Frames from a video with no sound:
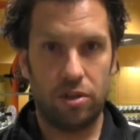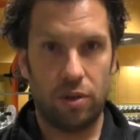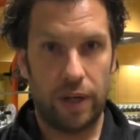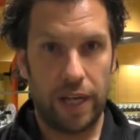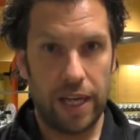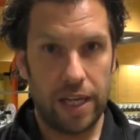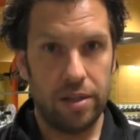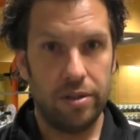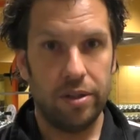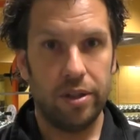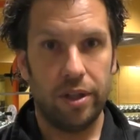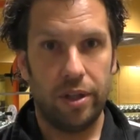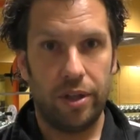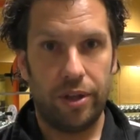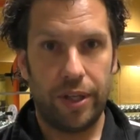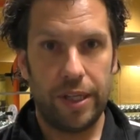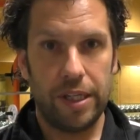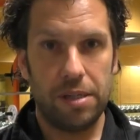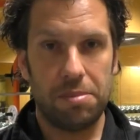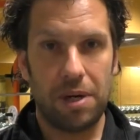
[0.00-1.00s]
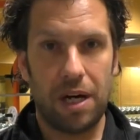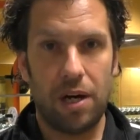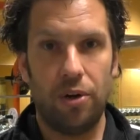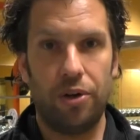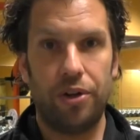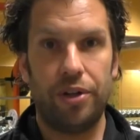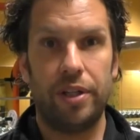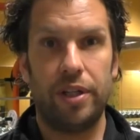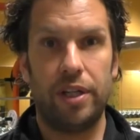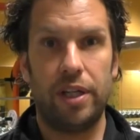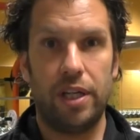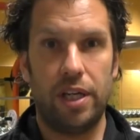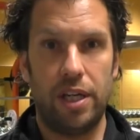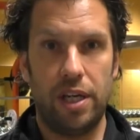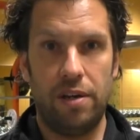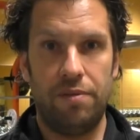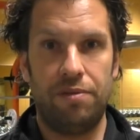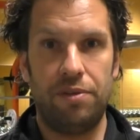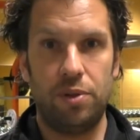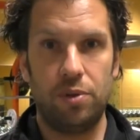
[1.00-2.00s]
So again, think about
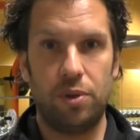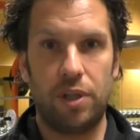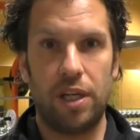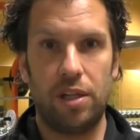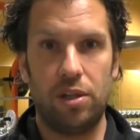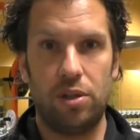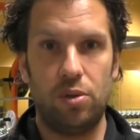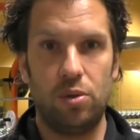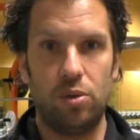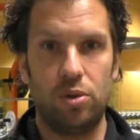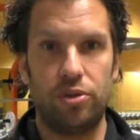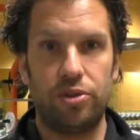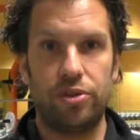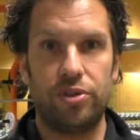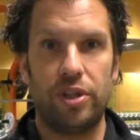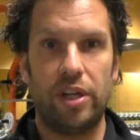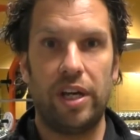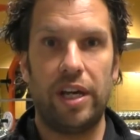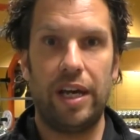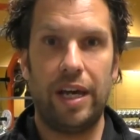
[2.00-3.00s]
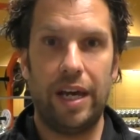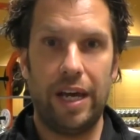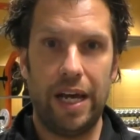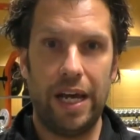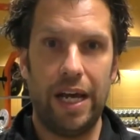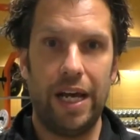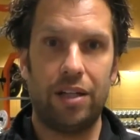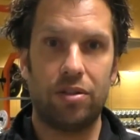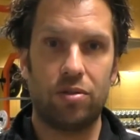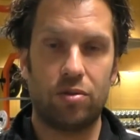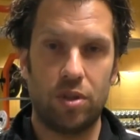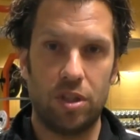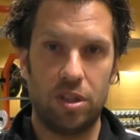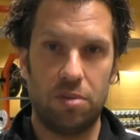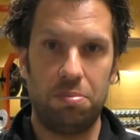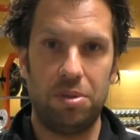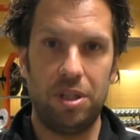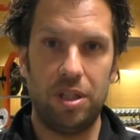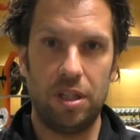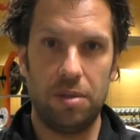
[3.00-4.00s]
if you can use extra
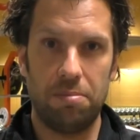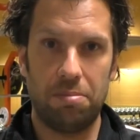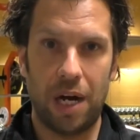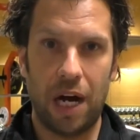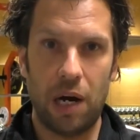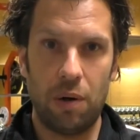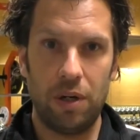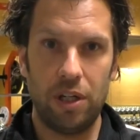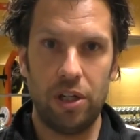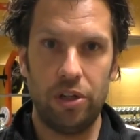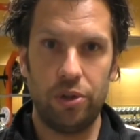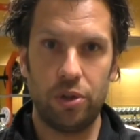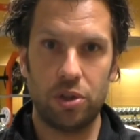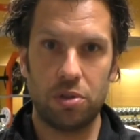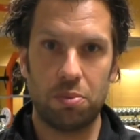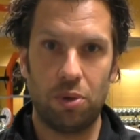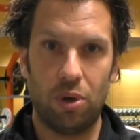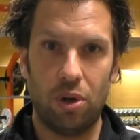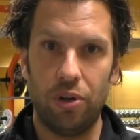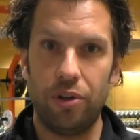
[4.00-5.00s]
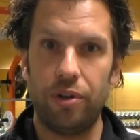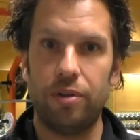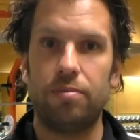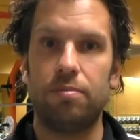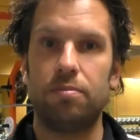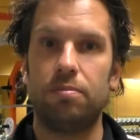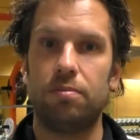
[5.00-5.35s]
speed and power in your sport,